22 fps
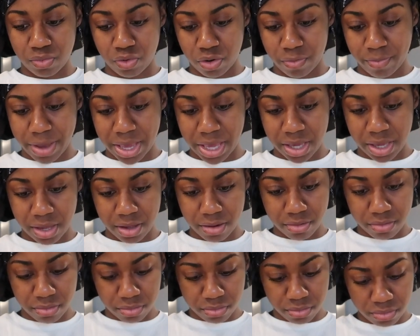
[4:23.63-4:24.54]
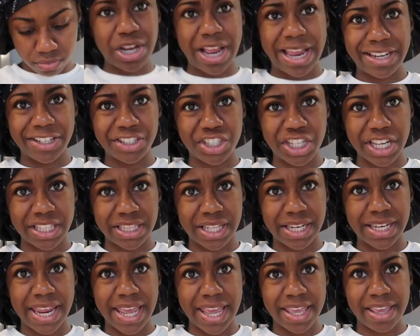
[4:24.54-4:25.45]
more bacon. Time to check the
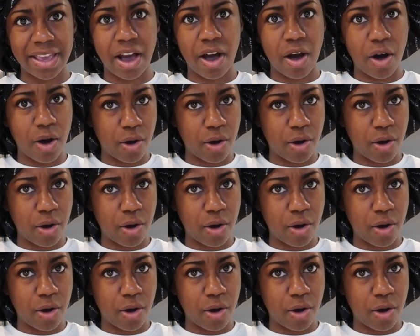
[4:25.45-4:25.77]
date, y'all.